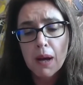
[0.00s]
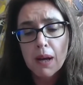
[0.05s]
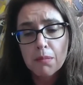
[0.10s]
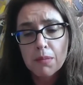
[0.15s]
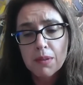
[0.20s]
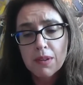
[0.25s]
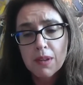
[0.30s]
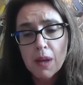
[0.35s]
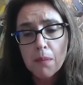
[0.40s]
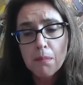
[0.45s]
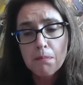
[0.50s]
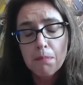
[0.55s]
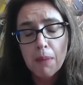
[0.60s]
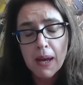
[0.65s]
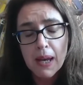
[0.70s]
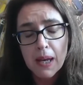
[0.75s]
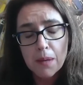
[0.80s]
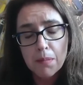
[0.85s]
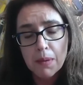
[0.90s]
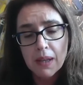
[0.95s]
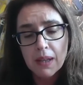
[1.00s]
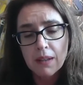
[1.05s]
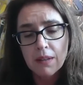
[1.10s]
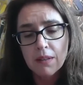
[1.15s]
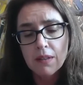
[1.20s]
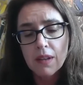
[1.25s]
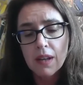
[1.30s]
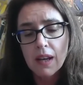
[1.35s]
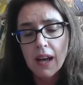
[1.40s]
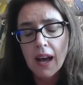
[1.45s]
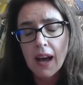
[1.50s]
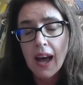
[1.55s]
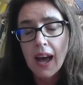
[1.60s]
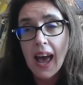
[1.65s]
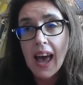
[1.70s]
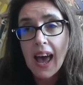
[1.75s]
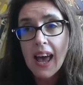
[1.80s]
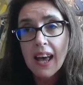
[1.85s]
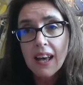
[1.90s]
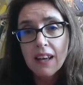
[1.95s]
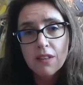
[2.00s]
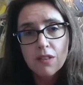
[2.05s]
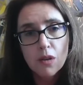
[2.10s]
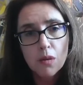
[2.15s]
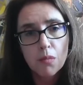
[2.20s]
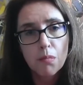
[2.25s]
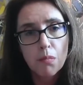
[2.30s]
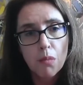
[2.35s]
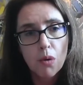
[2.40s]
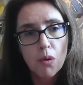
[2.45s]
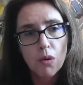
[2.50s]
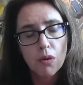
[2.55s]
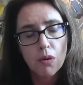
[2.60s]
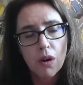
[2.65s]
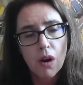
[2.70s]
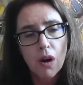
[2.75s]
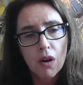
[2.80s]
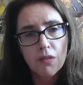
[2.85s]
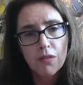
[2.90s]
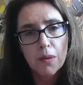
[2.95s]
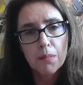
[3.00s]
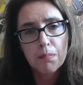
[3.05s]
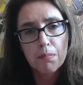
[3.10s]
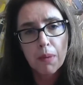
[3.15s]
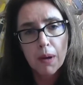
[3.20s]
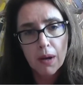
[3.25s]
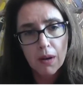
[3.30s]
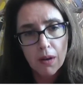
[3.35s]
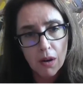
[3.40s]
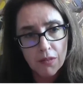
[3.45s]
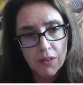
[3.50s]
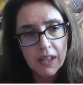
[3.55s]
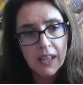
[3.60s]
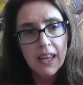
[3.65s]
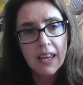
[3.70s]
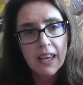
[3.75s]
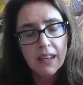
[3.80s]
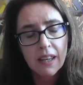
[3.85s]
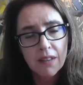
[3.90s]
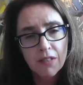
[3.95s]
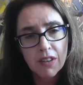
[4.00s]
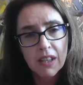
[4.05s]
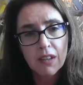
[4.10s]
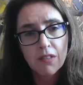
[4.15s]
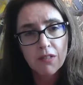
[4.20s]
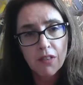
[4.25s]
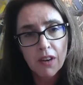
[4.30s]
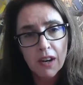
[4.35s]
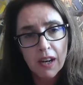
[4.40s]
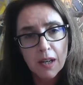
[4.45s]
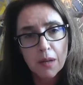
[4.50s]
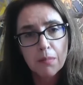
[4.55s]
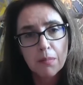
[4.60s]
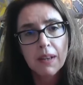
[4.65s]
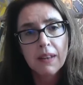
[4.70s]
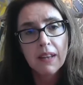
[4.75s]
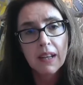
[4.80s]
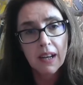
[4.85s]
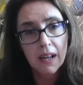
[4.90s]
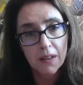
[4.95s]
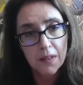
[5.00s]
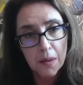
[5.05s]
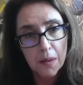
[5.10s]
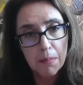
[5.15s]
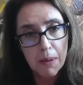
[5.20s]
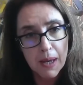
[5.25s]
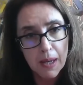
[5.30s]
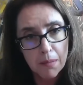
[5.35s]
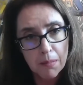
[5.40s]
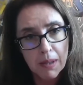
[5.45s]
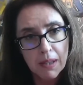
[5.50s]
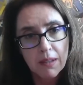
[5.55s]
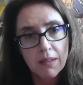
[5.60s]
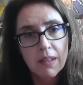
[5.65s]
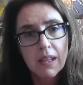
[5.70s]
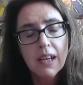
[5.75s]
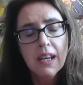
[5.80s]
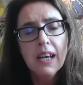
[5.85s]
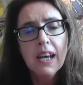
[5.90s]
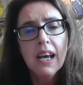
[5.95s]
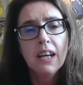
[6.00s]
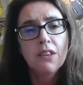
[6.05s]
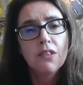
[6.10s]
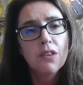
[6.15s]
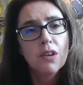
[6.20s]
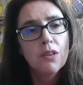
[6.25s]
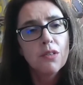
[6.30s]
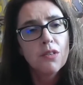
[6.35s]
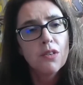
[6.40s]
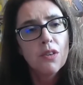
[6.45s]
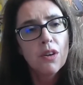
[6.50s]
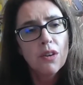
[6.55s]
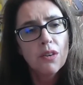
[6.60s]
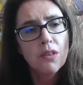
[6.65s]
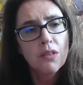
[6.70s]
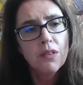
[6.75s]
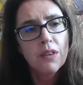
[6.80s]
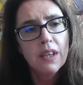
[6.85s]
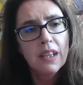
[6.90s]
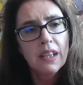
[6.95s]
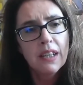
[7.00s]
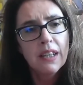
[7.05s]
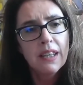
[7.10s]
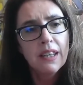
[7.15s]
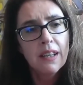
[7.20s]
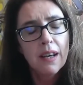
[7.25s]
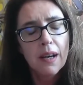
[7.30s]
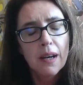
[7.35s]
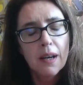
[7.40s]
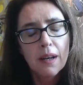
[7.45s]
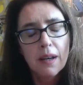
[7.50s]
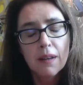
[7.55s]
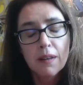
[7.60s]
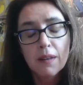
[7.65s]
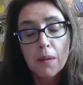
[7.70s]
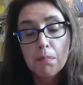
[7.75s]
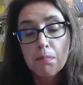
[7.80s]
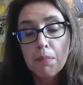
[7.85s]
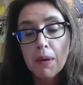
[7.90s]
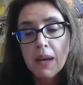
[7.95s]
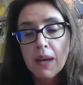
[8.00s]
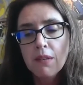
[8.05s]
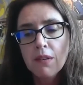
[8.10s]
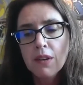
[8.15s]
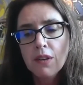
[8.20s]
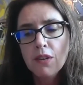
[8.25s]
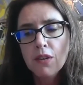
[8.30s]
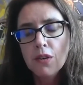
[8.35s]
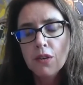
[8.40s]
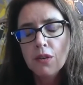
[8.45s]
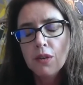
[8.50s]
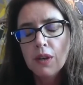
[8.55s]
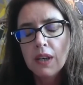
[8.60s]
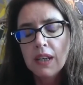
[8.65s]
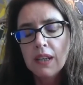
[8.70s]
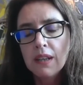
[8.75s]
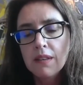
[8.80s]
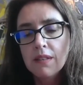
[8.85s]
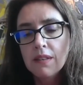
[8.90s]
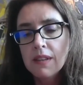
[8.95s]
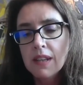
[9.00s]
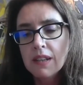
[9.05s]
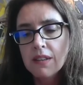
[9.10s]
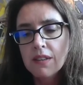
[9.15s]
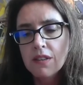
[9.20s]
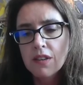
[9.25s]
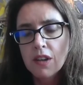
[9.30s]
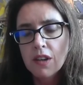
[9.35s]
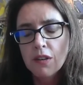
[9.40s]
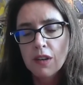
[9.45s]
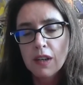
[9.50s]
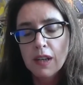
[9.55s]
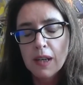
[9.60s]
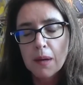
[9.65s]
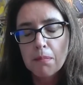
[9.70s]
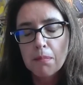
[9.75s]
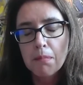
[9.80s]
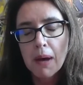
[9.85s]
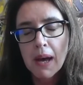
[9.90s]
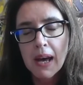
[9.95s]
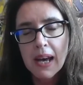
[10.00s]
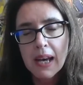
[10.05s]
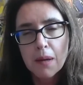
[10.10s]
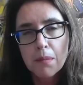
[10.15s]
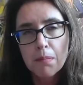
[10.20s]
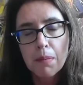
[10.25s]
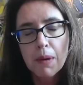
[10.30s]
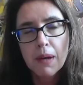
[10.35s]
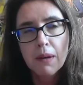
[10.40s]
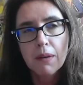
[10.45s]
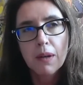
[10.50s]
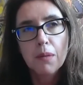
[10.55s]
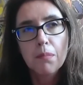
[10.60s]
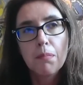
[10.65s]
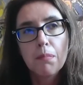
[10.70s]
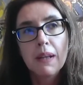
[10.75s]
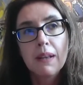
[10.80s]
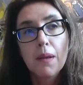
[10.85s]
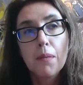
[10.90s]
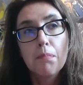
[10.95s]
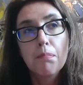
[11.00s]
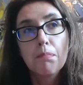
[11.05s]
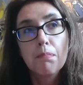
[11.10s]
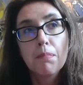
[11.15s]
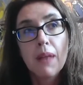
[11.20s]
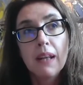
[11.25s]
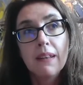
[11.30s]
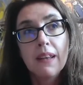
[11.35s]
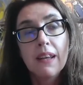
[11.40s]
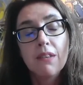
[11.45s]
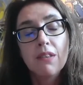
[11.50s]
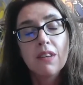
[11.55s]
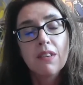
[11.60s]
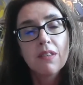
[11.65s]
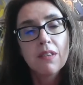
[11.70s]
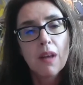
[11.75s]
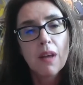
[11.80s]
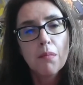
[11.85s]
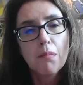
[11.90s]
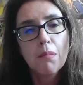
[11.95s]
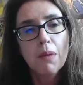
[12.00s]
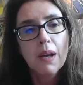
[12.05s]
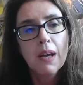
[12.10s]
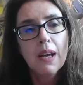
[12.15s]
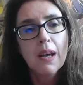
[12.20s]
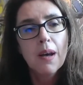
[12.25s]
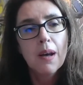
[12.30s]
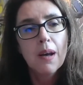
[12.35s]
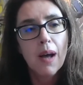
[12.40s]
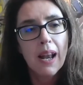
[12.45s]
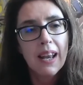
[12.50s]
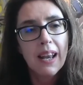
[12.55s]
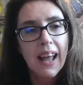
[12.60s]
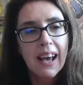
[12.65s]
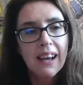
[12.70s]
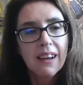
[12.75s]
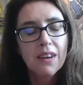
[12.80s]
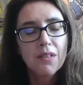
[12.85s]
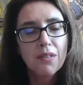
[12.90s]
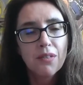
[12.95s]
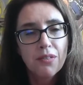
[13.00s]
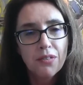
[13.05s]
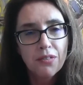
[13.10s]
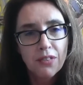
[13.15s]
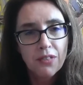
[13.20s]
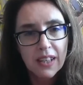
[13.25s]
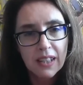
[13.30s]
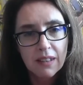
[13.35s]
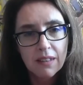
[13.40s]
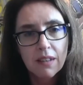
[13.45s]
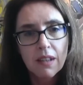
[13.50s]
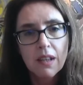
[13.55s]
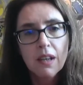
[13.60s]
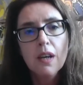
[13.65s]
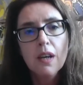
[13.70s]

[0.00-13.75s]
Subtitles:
some babies ask more of a caregiving environment than other babies. And so it's not really the parent who is necessarily a bad parent, but that there is some lack of fit